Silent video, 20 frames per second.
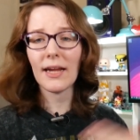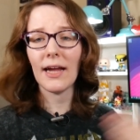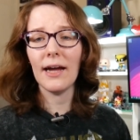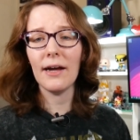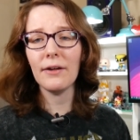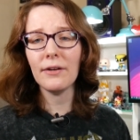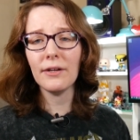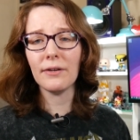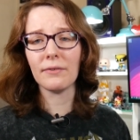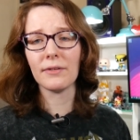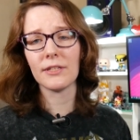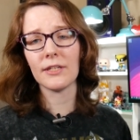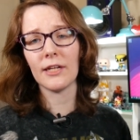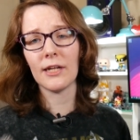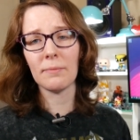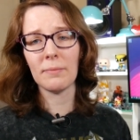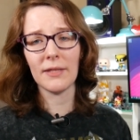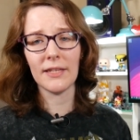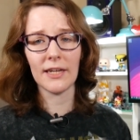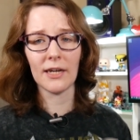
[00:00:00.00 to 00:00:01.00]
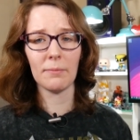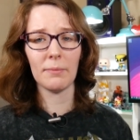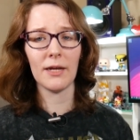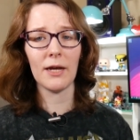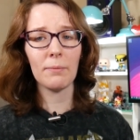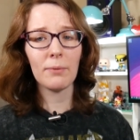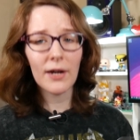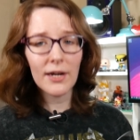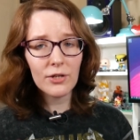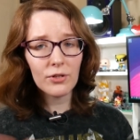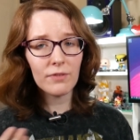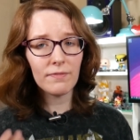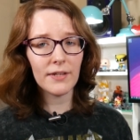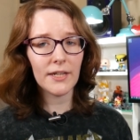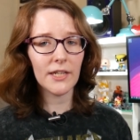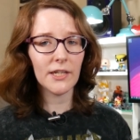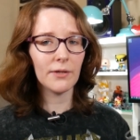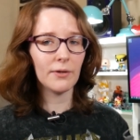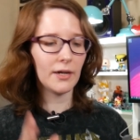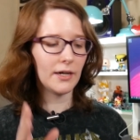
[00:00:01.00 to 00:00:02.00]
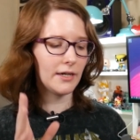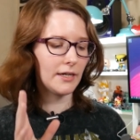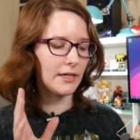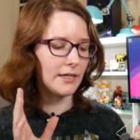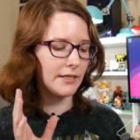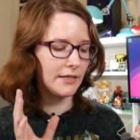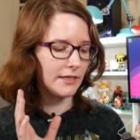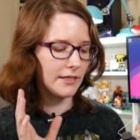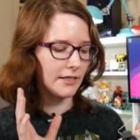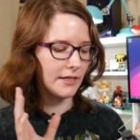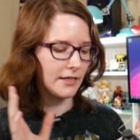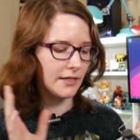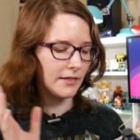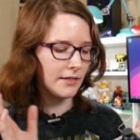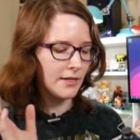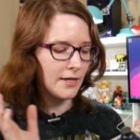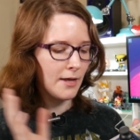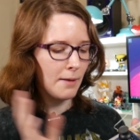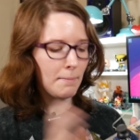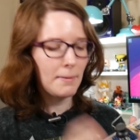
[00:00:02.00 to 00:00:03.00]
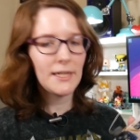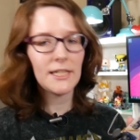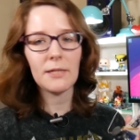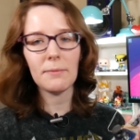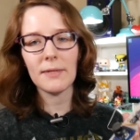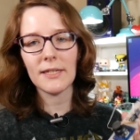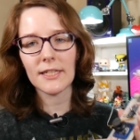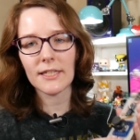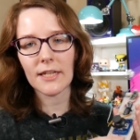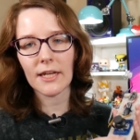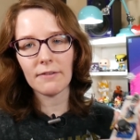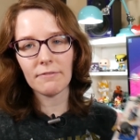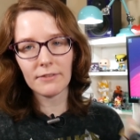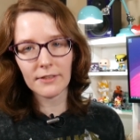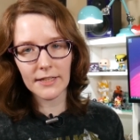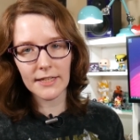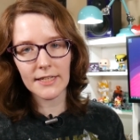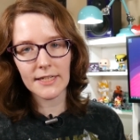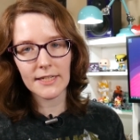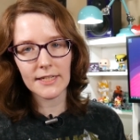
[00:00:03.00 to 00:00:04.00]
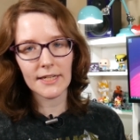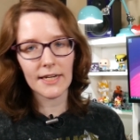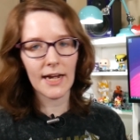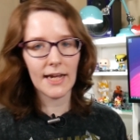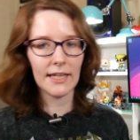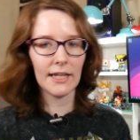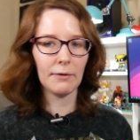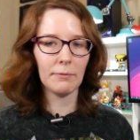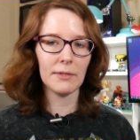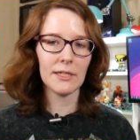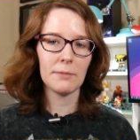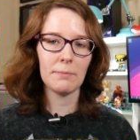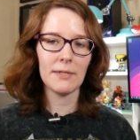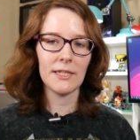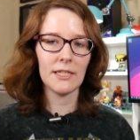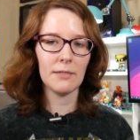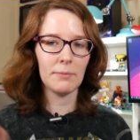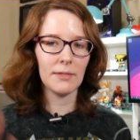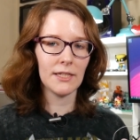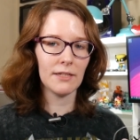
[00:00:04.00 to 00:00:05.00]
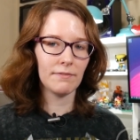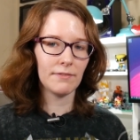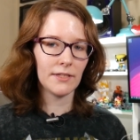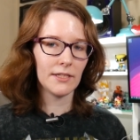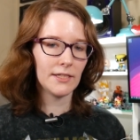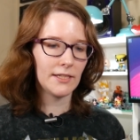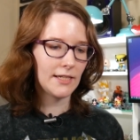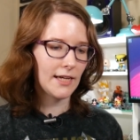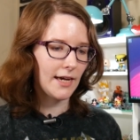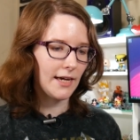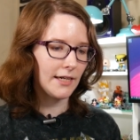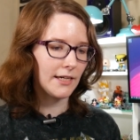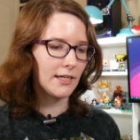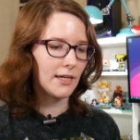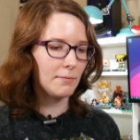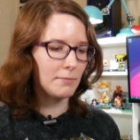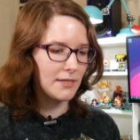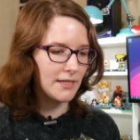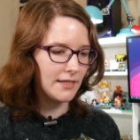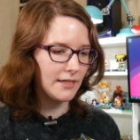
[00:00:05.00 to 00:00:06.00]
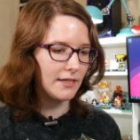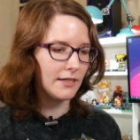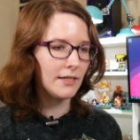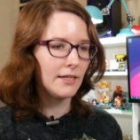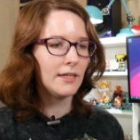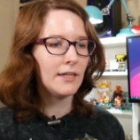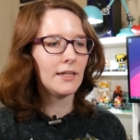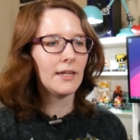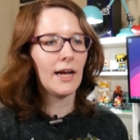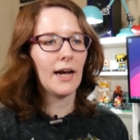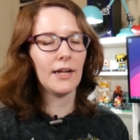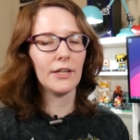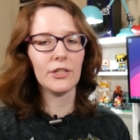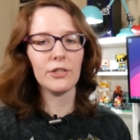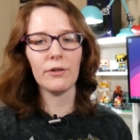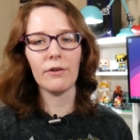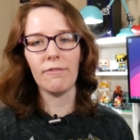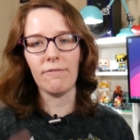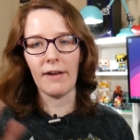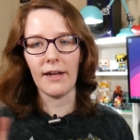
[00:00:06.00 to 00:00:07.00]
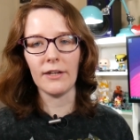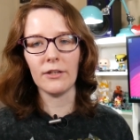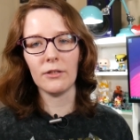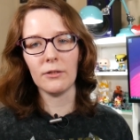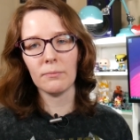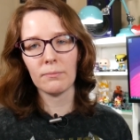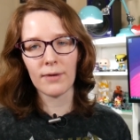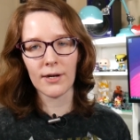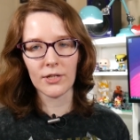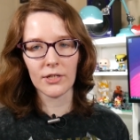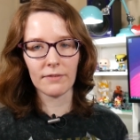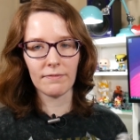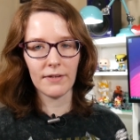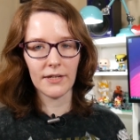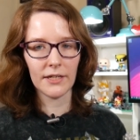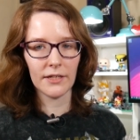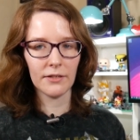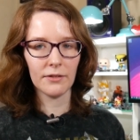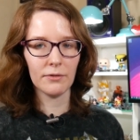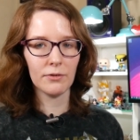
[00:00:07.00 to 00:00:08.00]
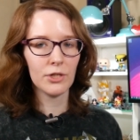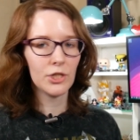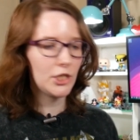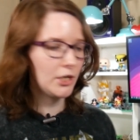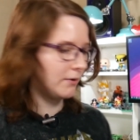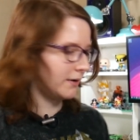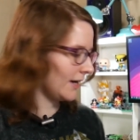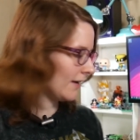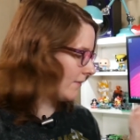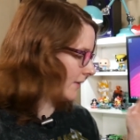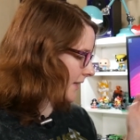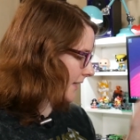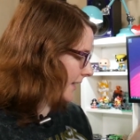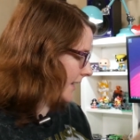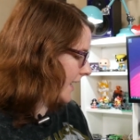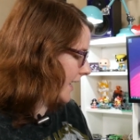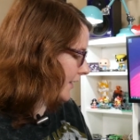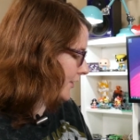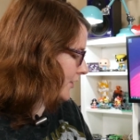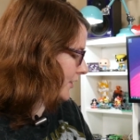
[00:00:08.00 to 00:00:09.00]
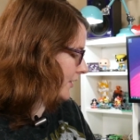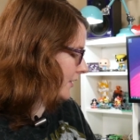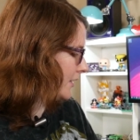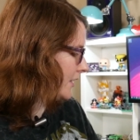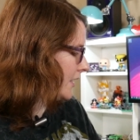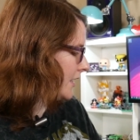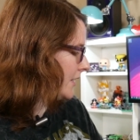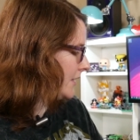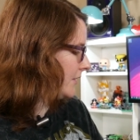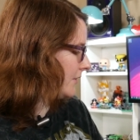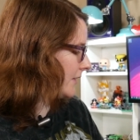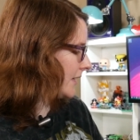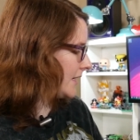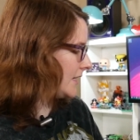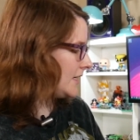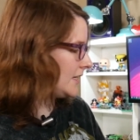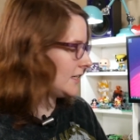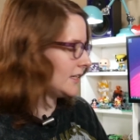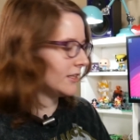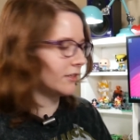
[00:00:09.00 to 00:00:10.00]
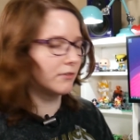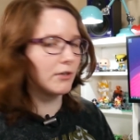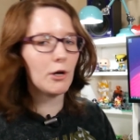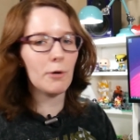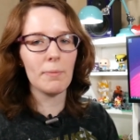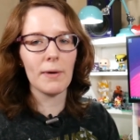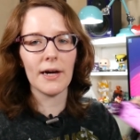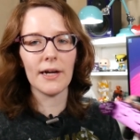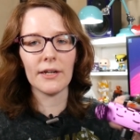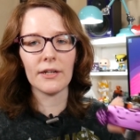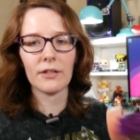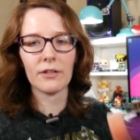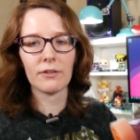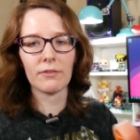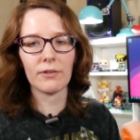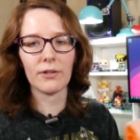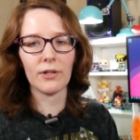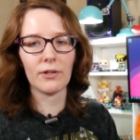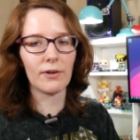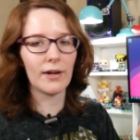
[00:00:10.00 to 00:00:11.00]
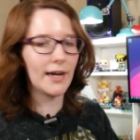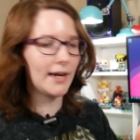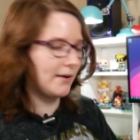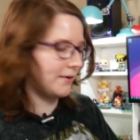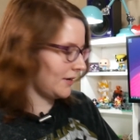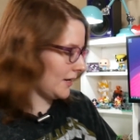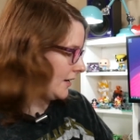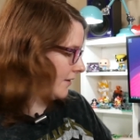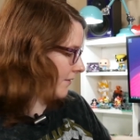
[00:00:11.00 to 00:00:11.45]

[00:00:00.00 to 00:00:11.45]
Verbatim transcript: I don't know. It's all up in the air, but I'll probably do a video on the PCB design for this, and then once PCB de- design comes in, I'll do a final project video showing everything in action. You'll get to see the robot roll around